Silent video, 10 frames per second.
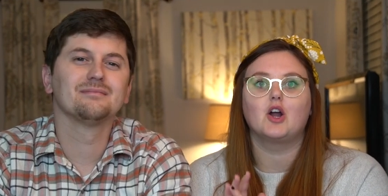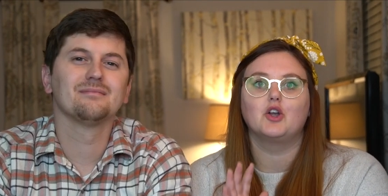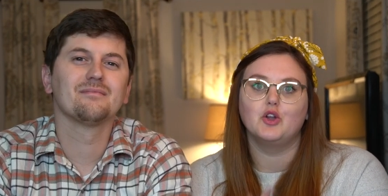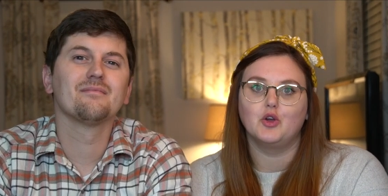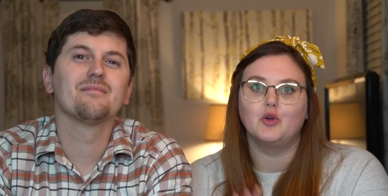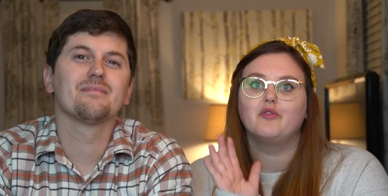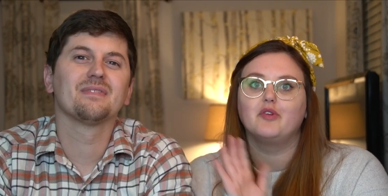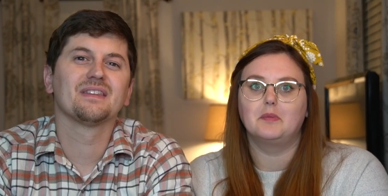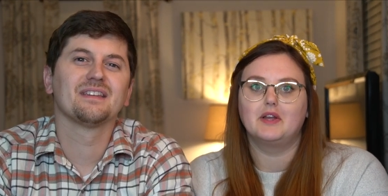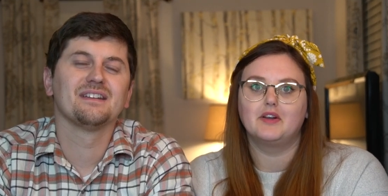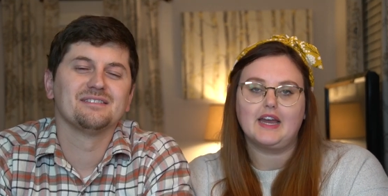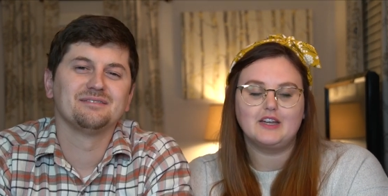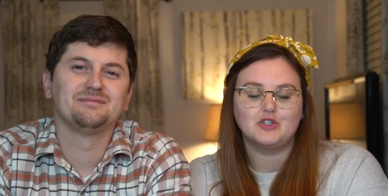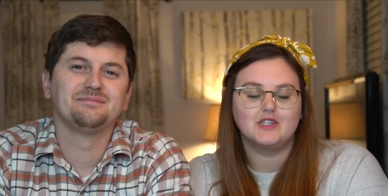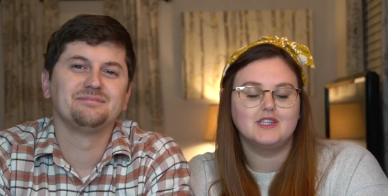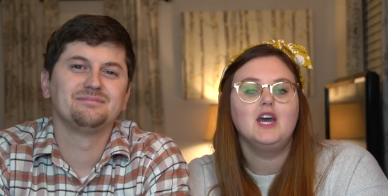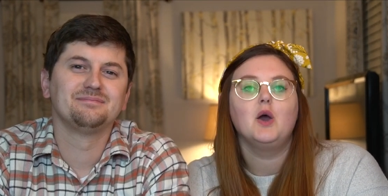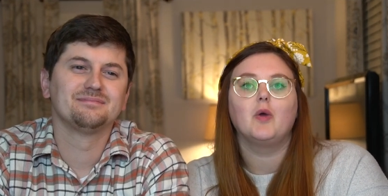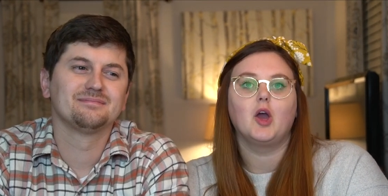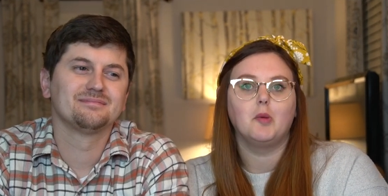Speaker 1: our new filming location.
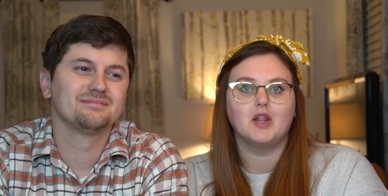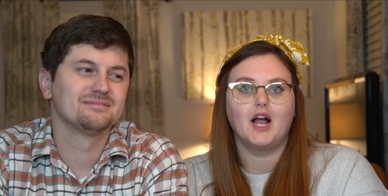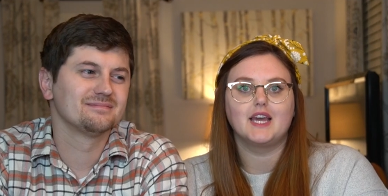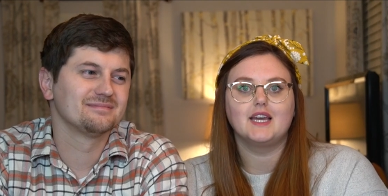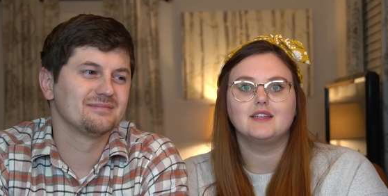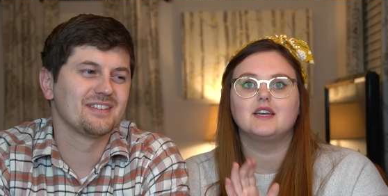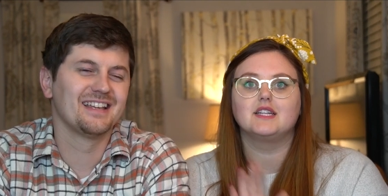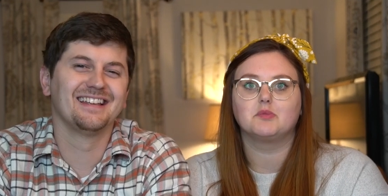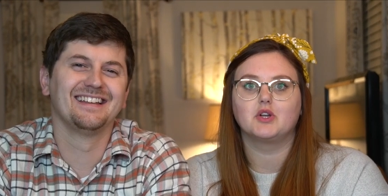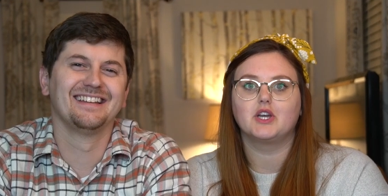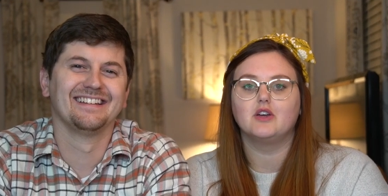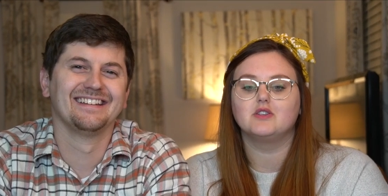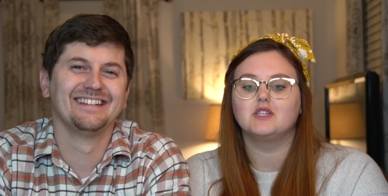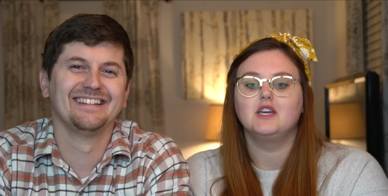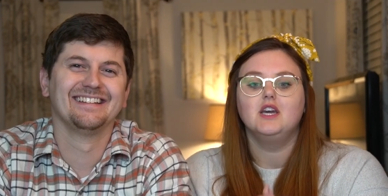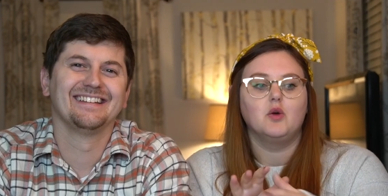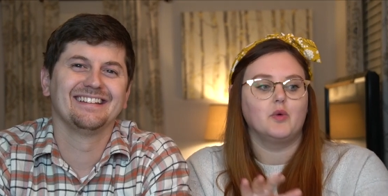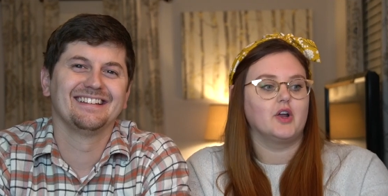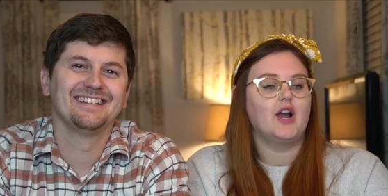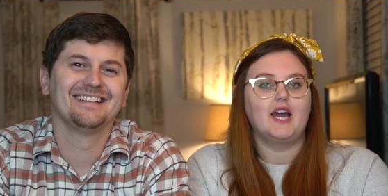We hope you like it. It's pretty cozy.
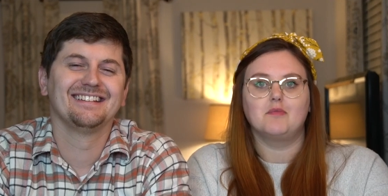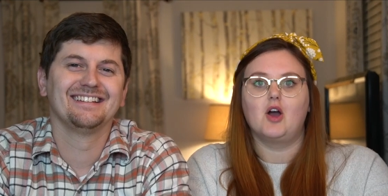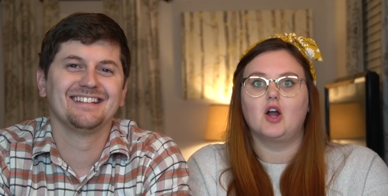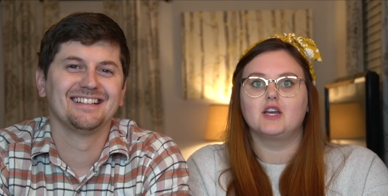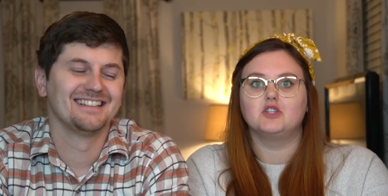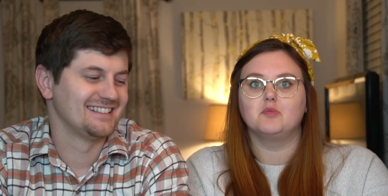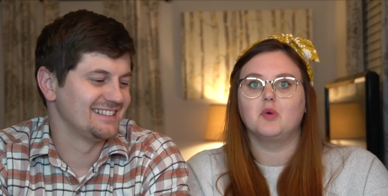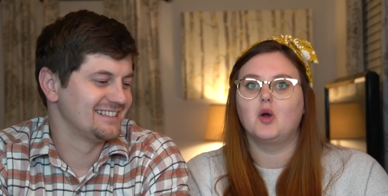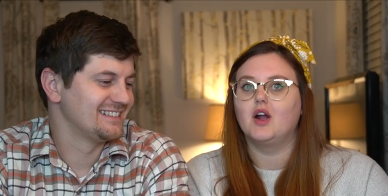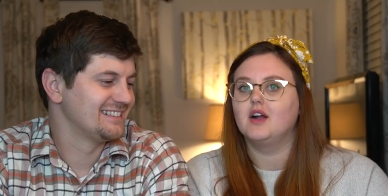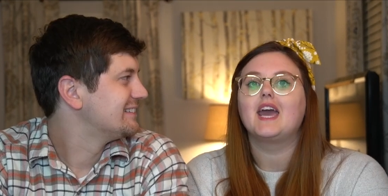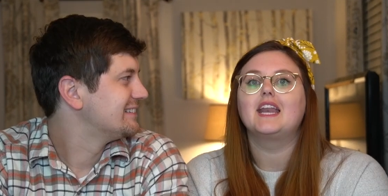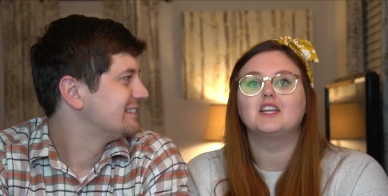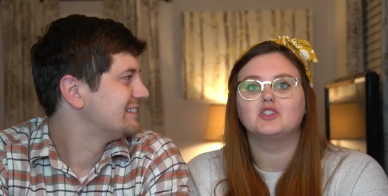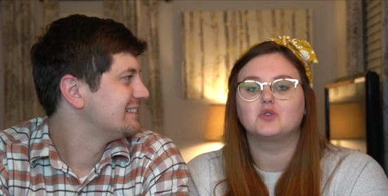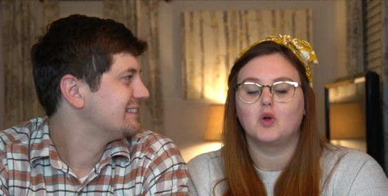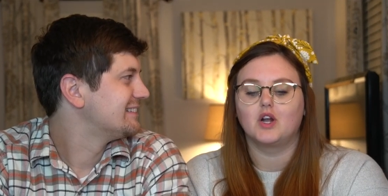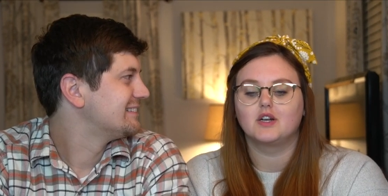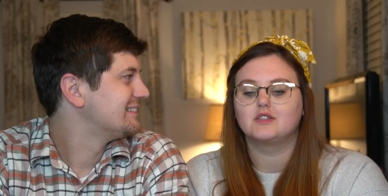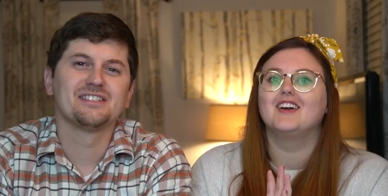We are at our kitchen bar and it just
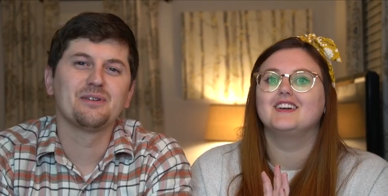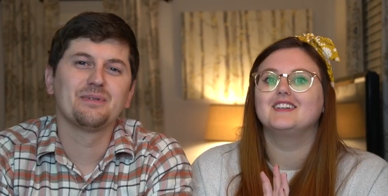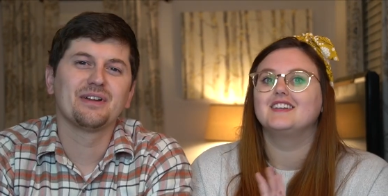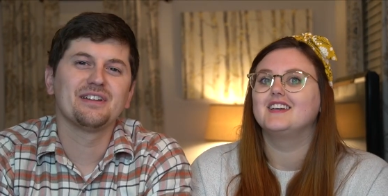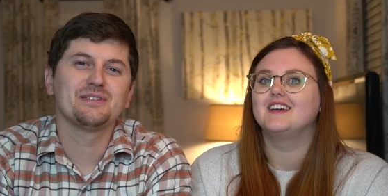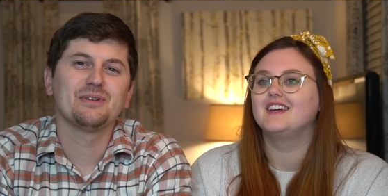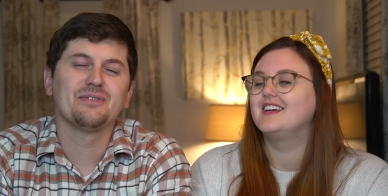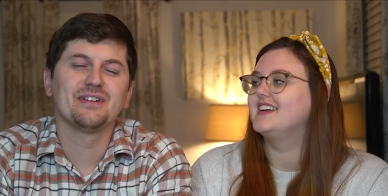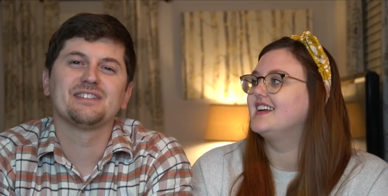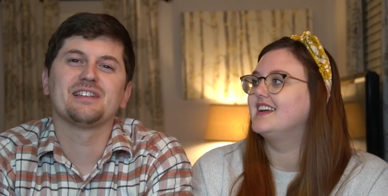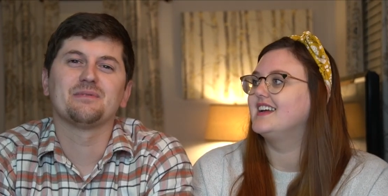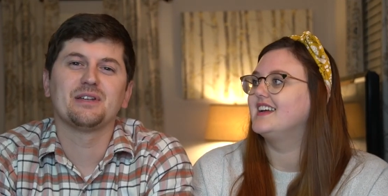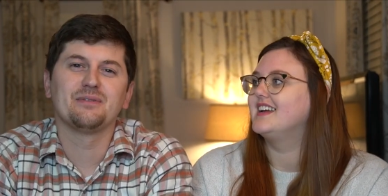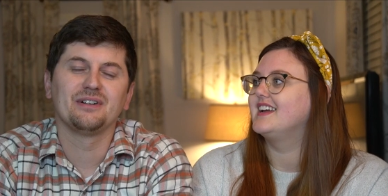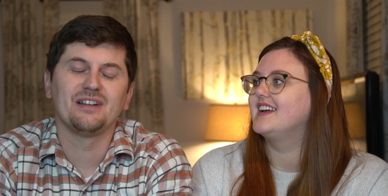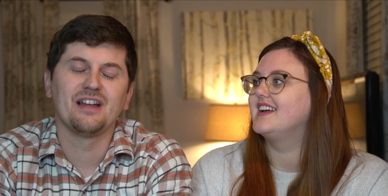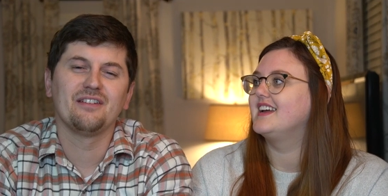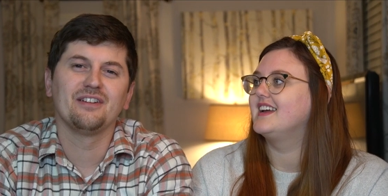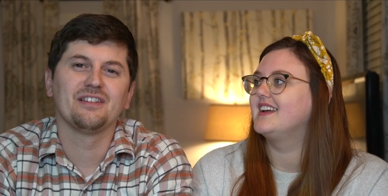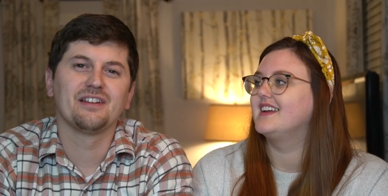works.
Speaker 2: So because we went in September like
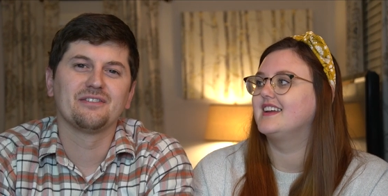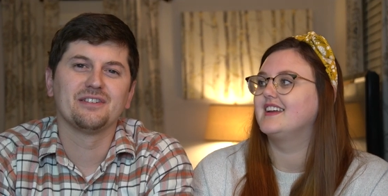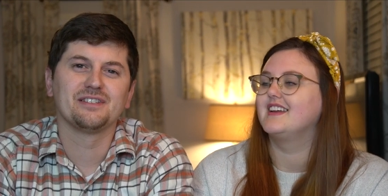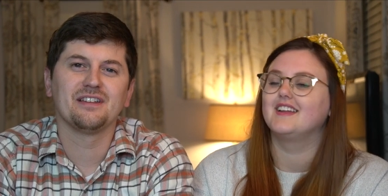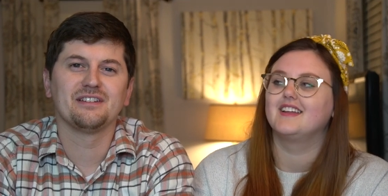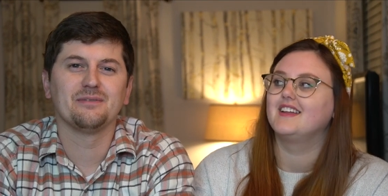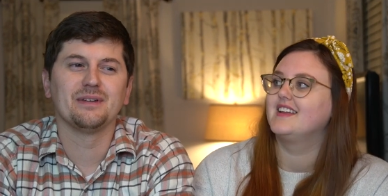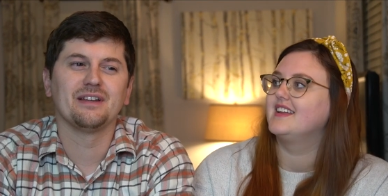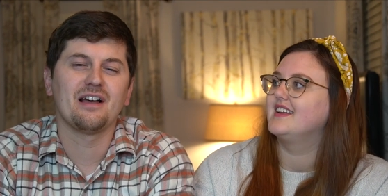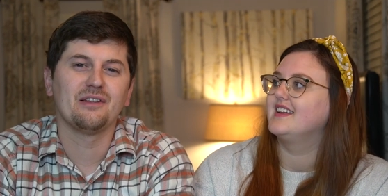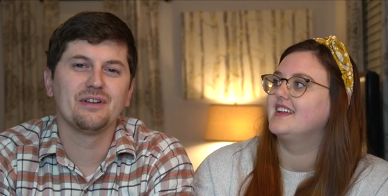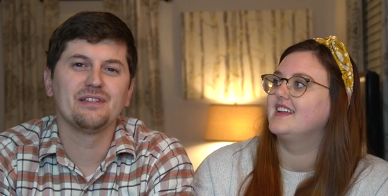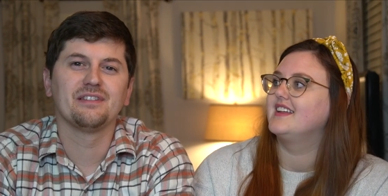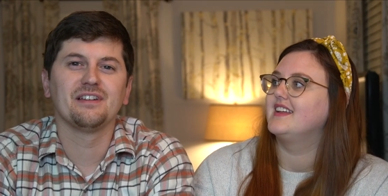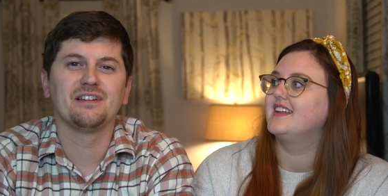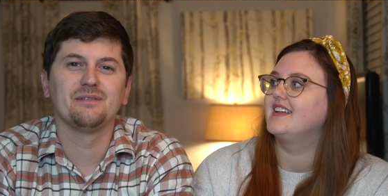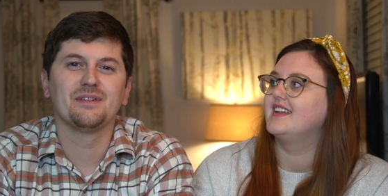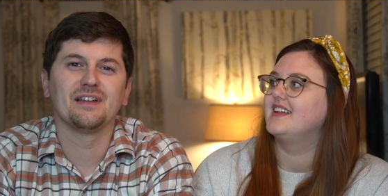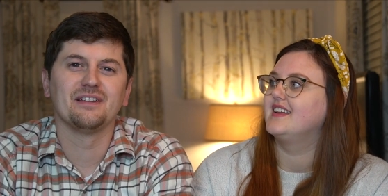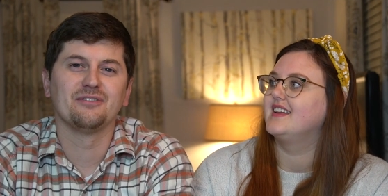everything was getting to be Halloween
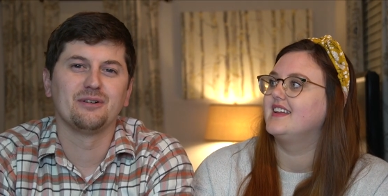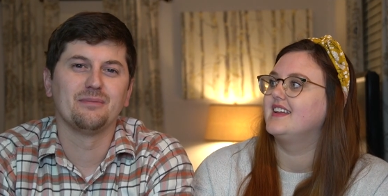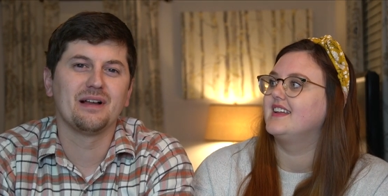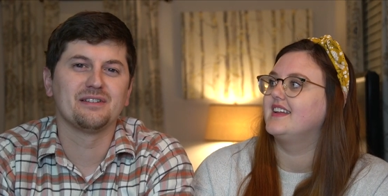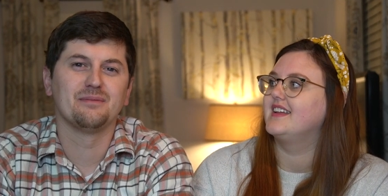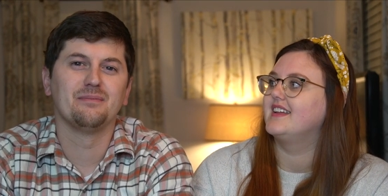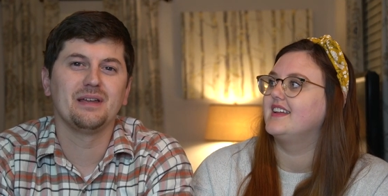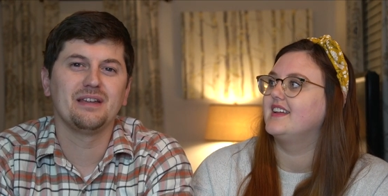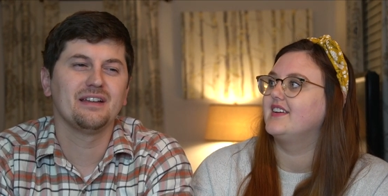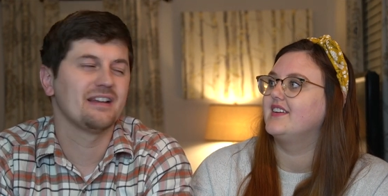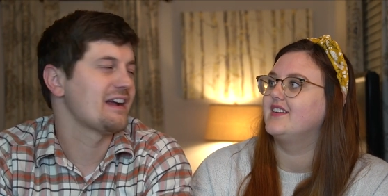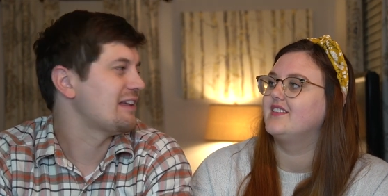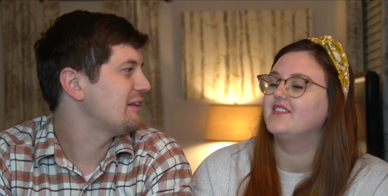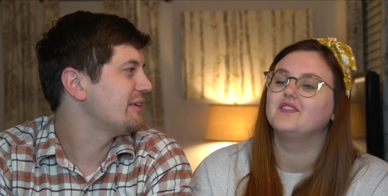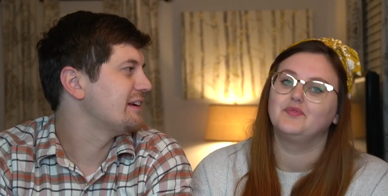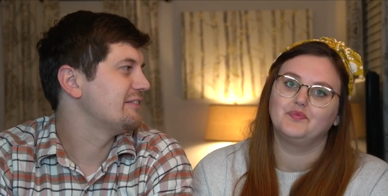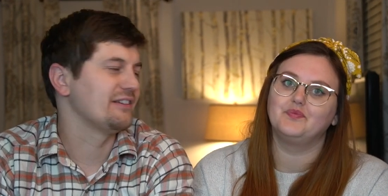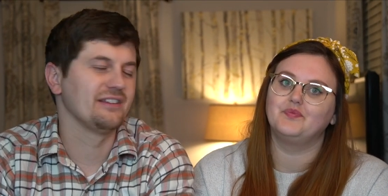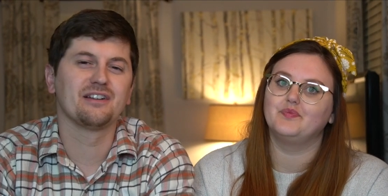themed and we're about to be at Halloween. We're only